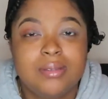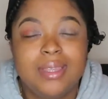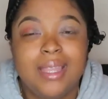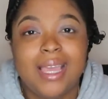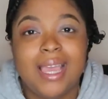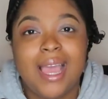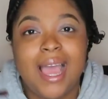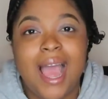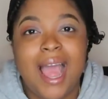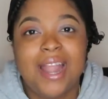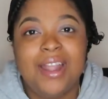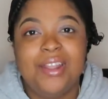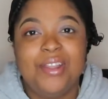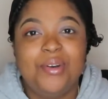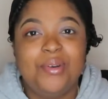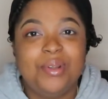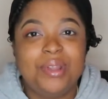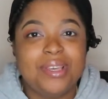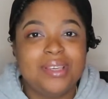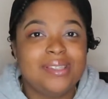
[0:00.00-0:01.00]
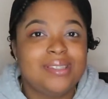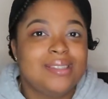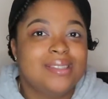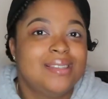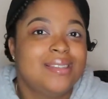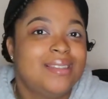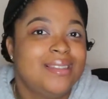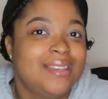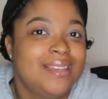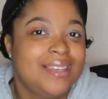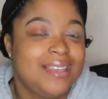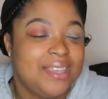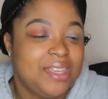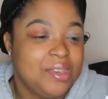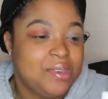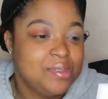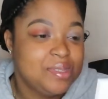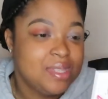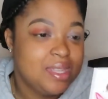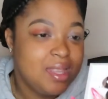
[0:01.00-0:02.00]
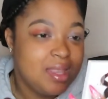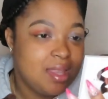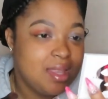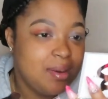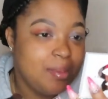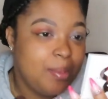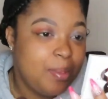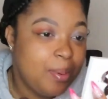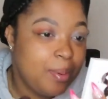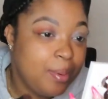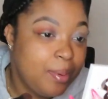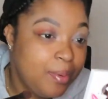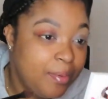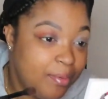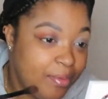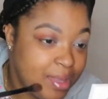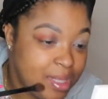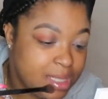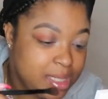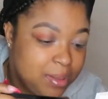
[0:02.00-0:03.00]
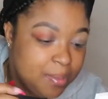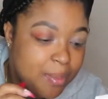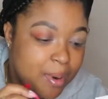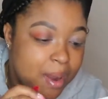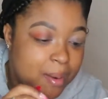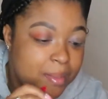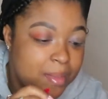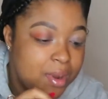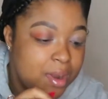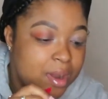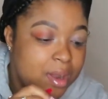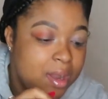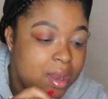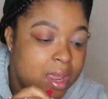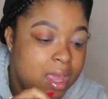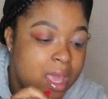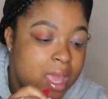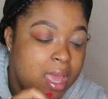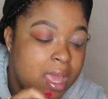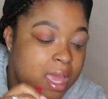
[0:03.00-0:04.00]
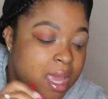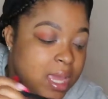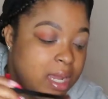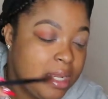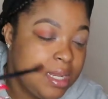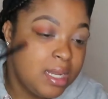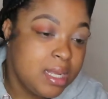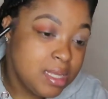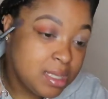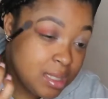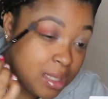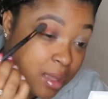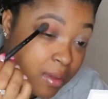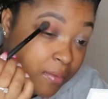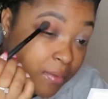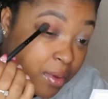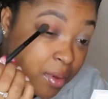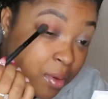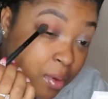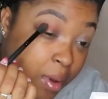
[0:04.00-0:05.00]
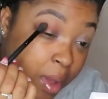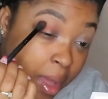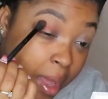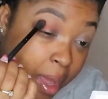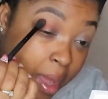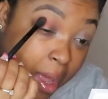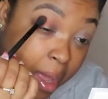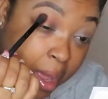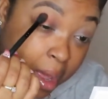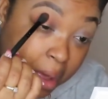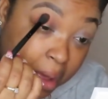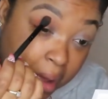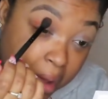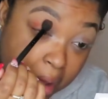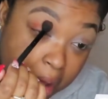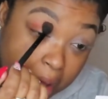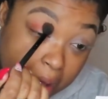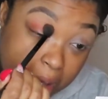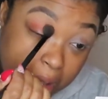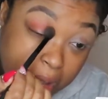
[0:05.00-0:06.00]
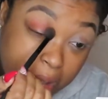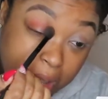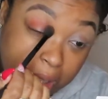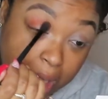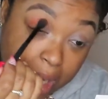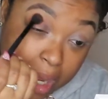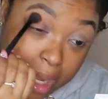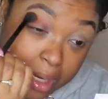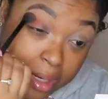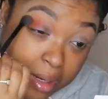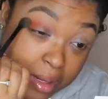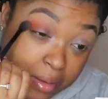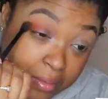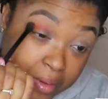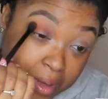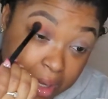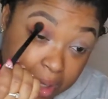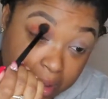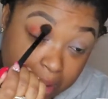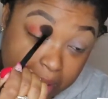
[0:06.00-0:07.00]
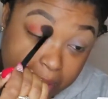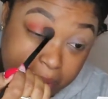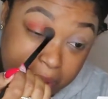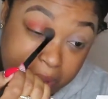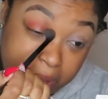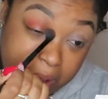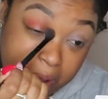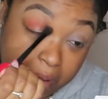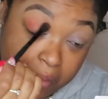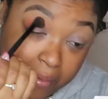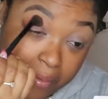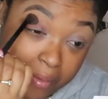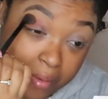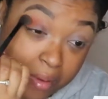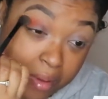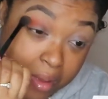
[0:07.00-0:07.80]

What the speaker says: thing I noticed using the Fenty primer, it does give you a lot of color payoff.